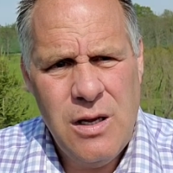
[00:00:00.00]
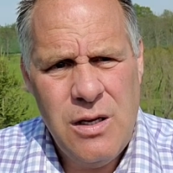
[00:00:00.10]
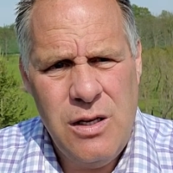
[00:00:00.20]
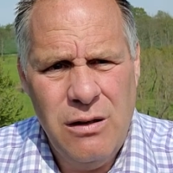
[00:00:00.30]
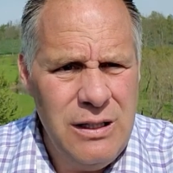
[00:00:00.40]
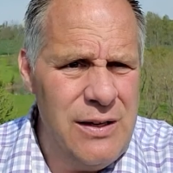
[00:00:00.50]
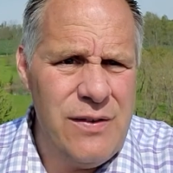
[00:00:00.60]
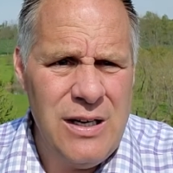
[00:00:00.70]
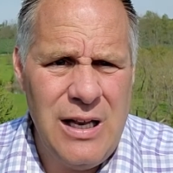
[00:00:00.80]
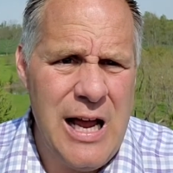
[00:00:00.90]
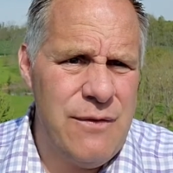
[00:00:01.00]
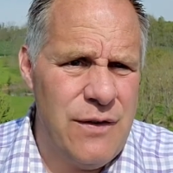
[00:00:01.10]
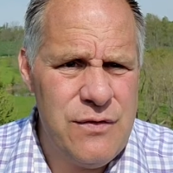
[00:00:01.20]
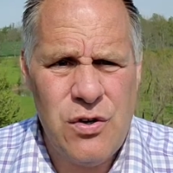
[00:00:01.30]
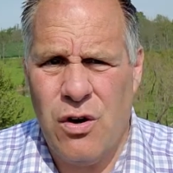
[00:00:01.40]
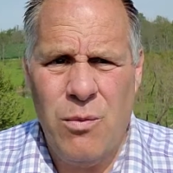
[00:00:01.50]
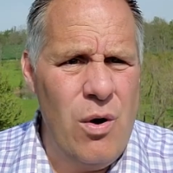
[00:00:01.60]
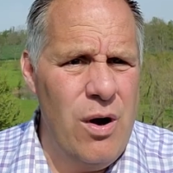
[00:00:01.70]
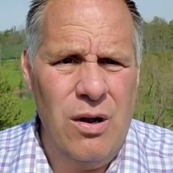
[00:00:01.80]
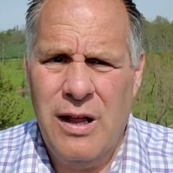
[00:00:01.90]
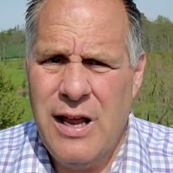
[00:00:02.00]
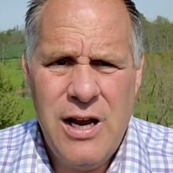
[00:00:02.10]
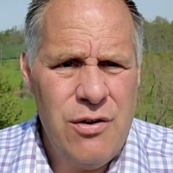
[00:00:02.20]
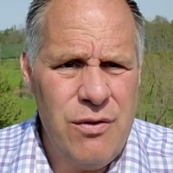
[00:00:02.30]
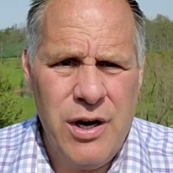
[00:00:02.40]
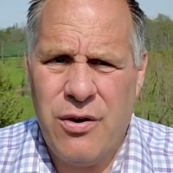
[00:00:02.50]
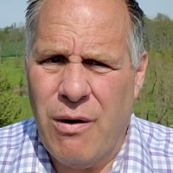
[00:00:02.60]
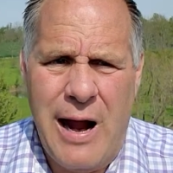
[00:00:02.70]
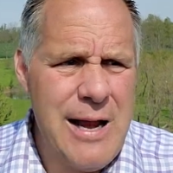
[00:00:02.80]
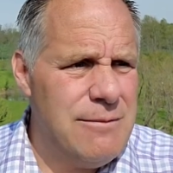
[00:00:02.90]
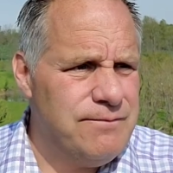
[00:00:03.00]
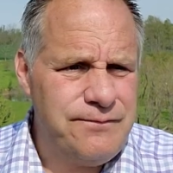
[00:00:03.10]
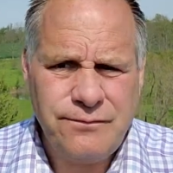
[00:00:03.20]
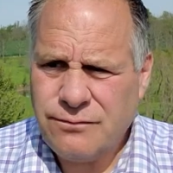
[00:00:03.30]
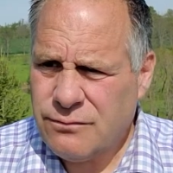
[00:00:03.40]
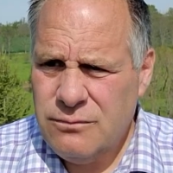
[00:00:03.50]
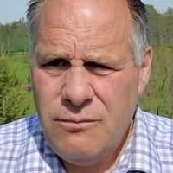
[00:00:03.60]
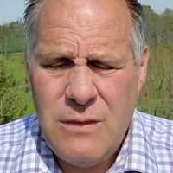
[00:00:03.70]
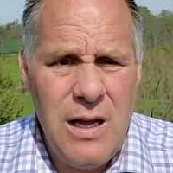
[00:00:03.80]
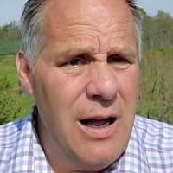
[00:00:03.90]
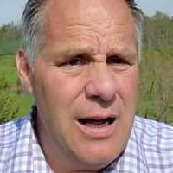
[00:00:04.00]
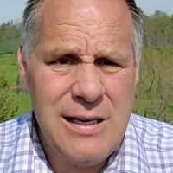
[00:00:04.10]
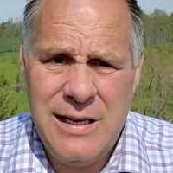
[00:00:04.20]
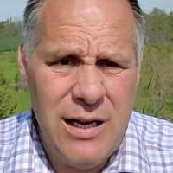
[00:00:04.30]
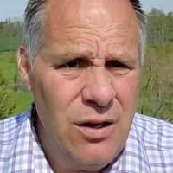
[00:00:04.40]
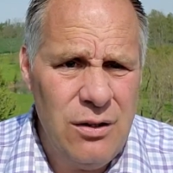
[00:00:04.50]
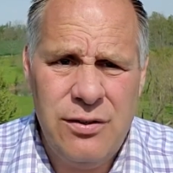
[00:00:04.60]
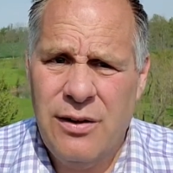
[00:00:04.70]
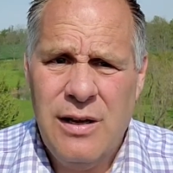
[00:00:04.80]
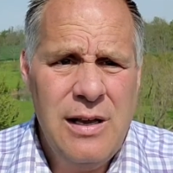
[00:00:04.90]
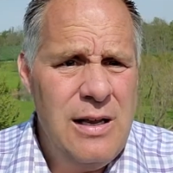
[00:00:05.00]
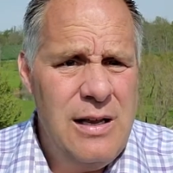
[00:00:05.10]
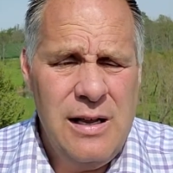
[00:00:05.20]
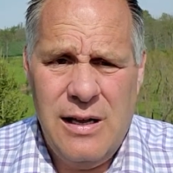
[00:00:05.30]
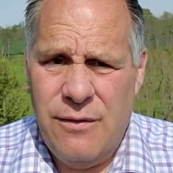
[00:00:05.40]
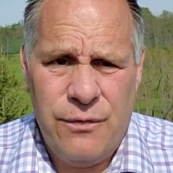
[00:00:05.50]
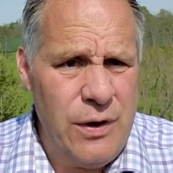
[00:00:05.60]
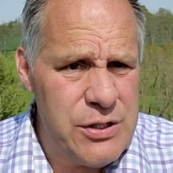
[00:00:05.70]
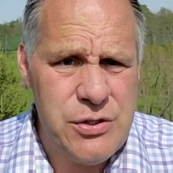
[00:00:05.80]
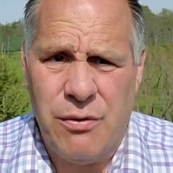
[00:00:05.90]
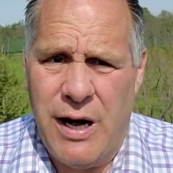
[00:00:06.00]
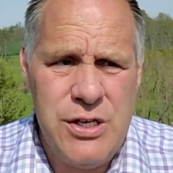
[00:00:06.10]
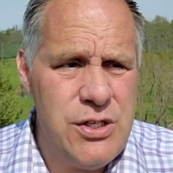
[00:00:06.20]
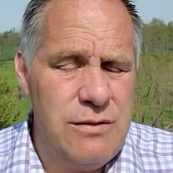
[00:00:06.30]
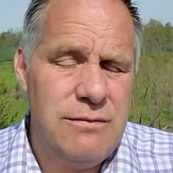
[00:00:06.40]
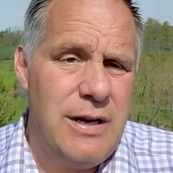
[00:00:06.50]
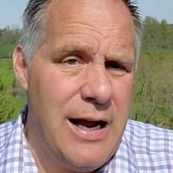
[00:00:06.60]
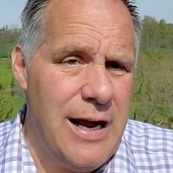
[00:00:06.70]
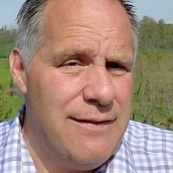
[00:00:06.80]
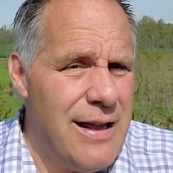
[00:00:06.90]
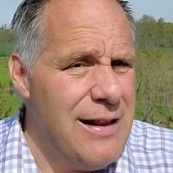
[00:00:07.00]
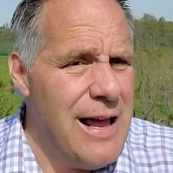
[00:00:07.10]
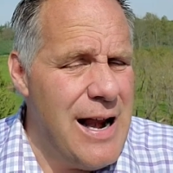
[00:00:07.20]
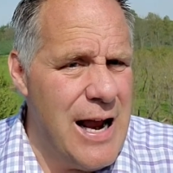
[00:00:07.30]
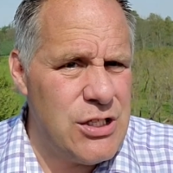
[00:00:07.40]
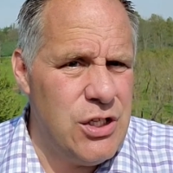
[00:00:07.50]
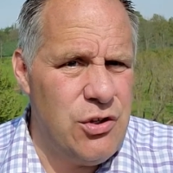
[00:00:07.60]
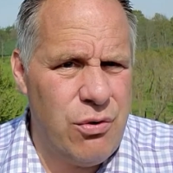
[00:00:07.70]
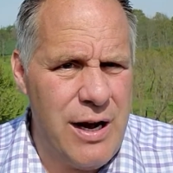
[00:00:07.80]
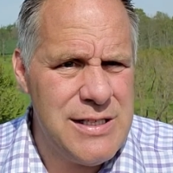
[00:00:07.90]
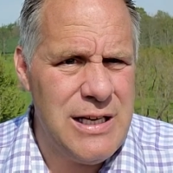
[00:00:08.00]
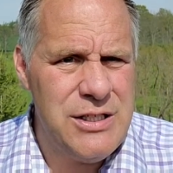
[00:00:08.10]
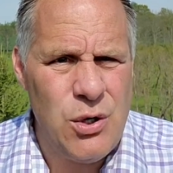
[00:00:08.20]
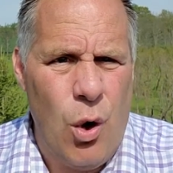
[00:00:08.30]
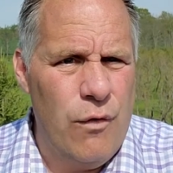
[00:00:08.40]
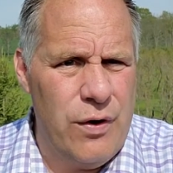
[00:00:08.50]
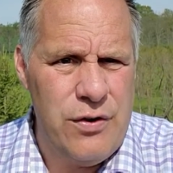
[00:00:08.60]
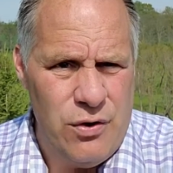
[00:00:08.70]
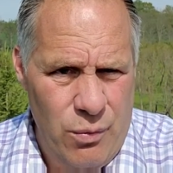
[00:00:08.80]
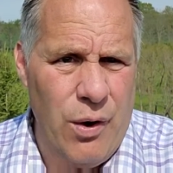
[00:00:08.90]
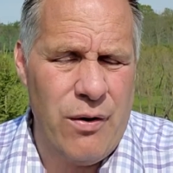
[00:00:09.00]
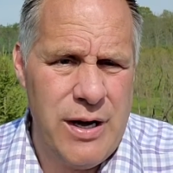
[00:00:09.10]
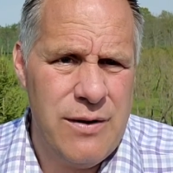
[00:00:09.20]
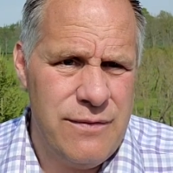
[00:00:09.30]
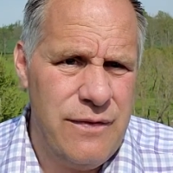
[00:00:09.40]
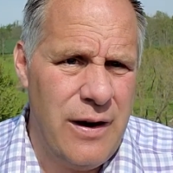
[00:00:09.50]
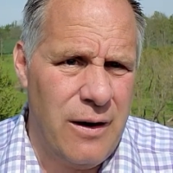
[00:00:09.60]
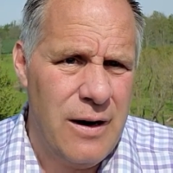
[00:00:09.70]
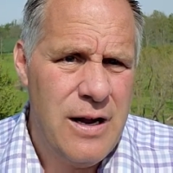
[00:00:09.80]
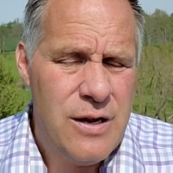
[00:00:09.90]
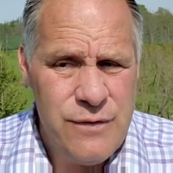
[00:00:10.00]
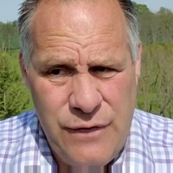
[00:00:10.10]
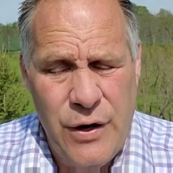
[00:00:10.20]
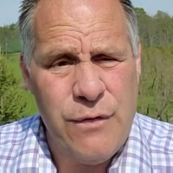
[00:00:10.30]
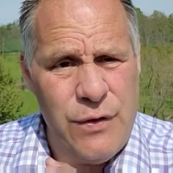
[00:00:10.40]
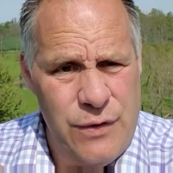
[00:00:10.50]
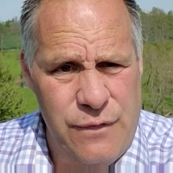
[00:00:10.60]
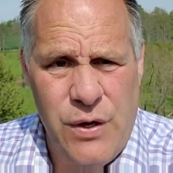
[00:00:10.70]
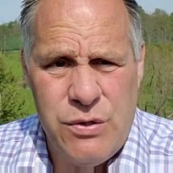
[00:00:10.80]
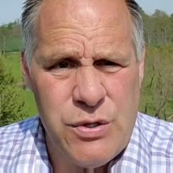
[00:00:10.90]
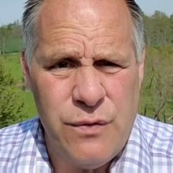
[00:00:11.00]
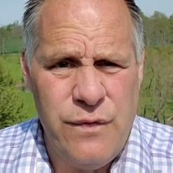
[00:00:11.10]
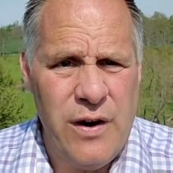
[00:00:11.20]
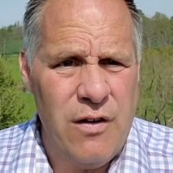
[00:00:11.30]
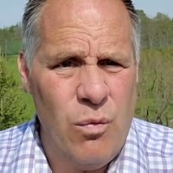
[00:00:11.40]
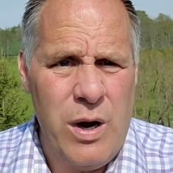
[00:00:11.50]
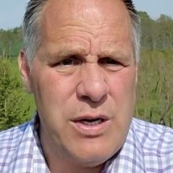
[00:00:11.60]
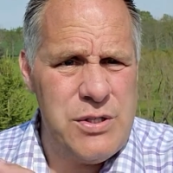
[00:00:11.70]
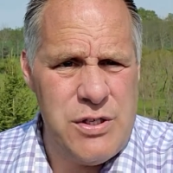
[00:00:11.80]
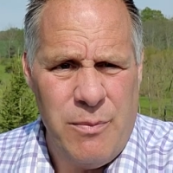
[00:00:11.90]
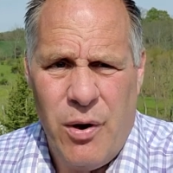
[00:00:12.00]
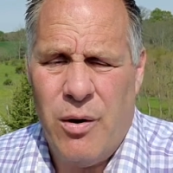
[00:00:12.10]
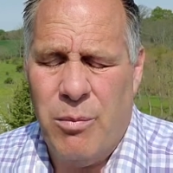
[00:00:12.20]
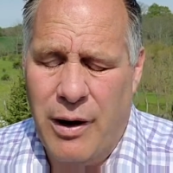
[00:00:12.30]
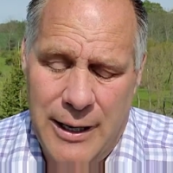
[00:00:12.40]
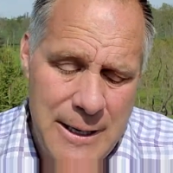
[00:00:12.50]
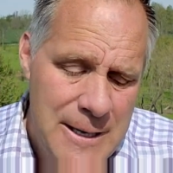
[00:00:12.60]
you'll live in a life of turmoil, regret, uh, guilt, frustration, and then that actually translates over into worry and fear. Fear for the future, fear of what does tomorrow bring.